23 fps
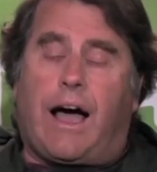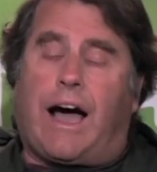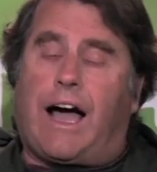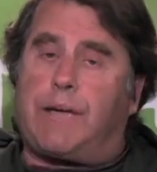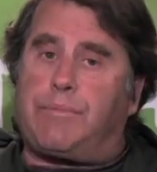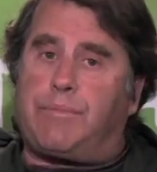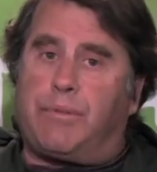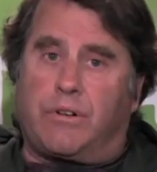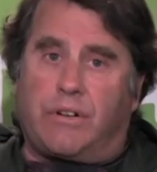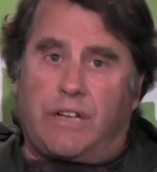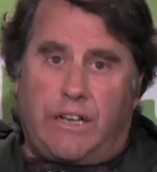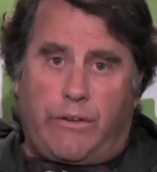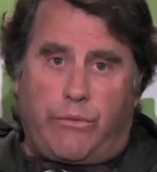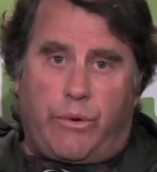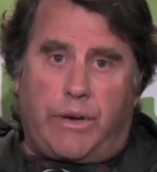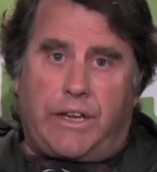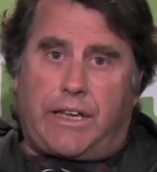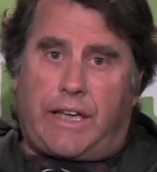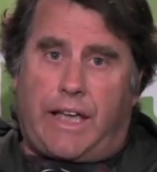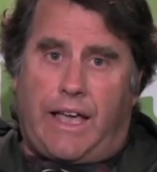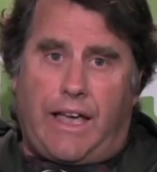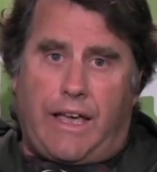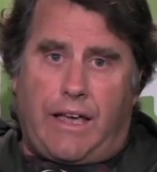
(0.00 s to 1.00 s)
I believe
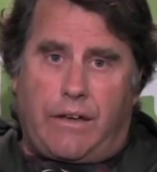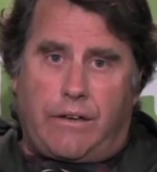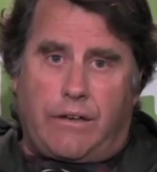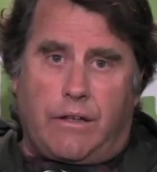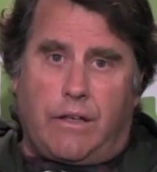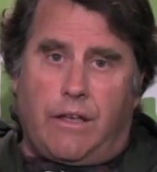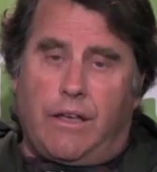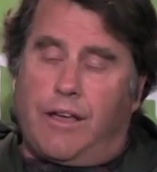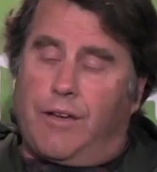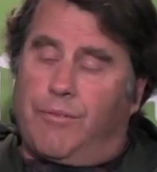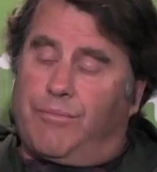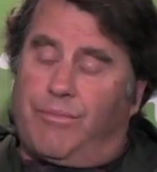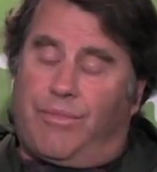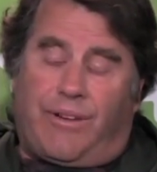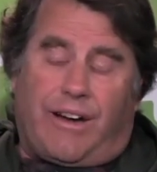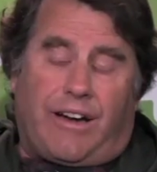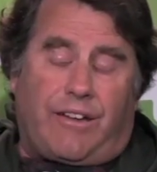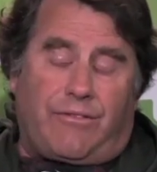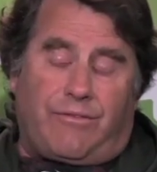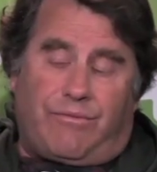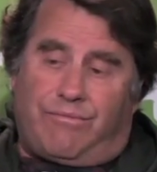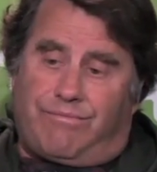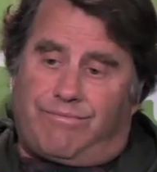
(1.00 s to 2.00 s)
we can,
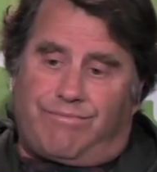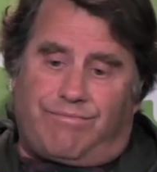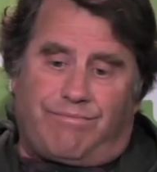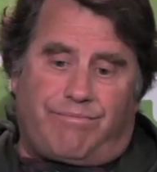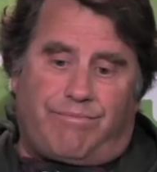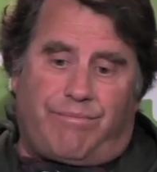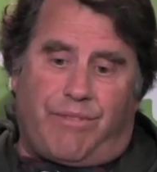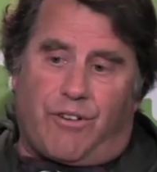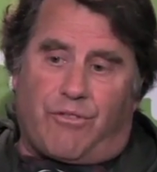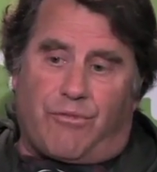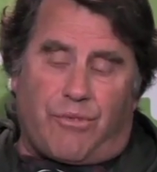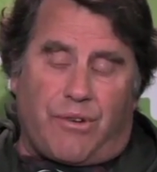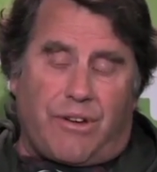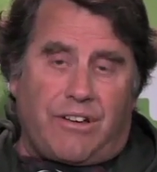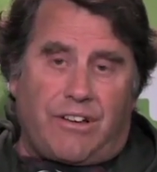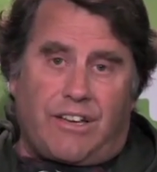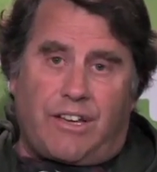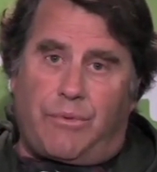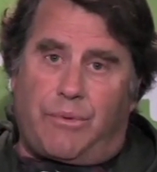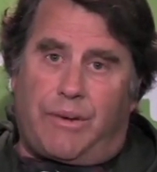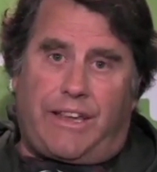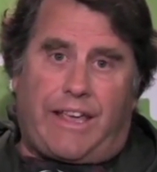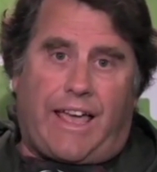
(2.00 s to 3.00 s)
but, but
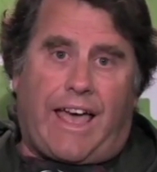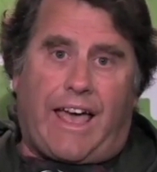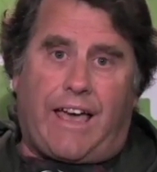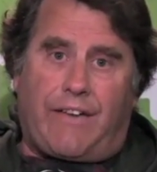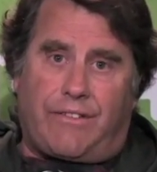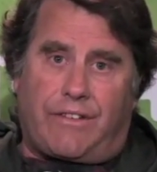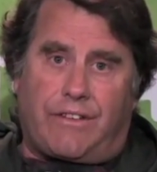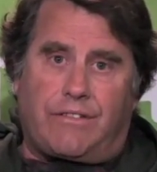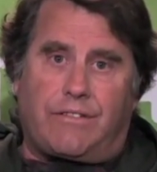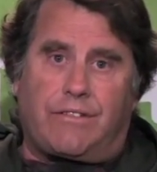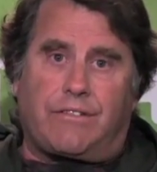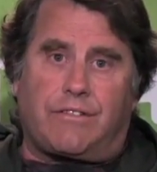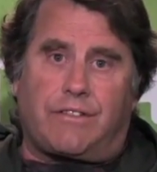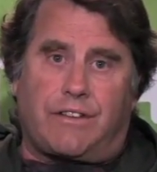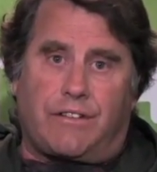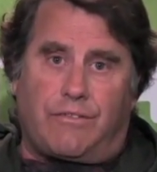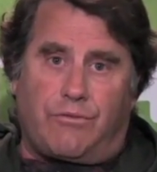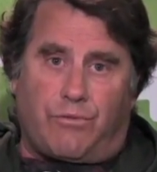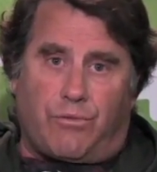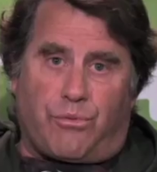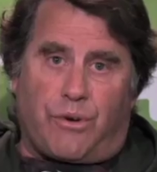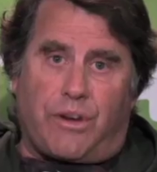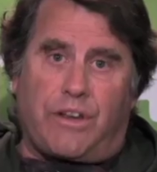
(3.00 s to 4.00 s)
really we haven't
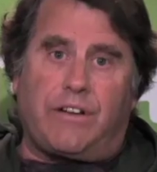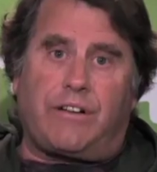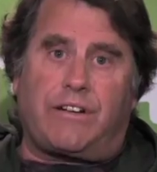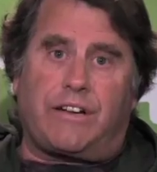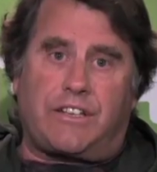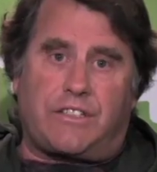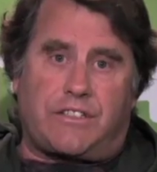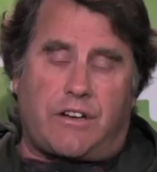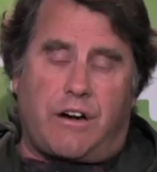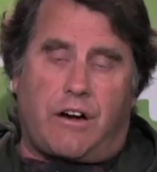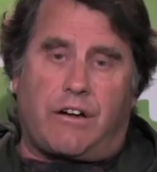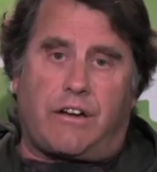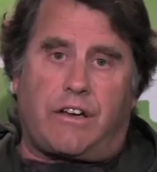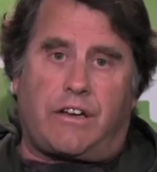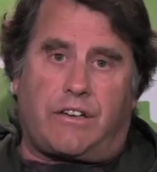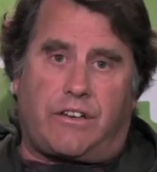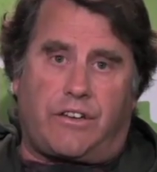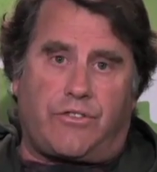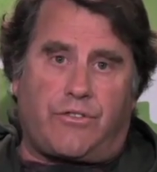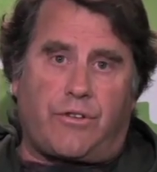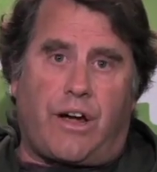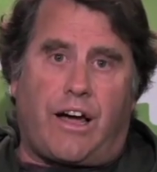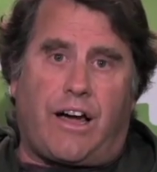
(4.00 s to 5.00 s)
really started
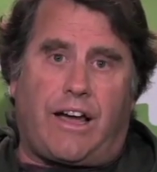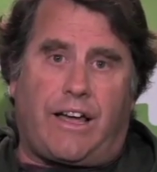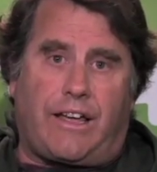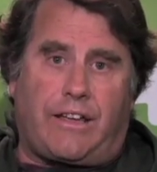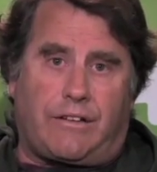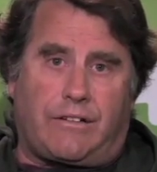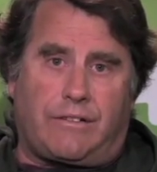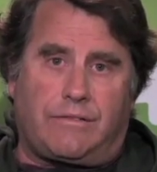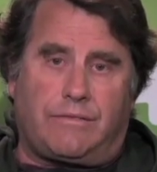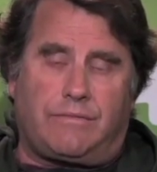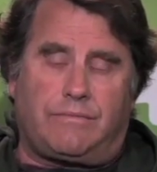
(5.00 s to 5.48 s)
to try.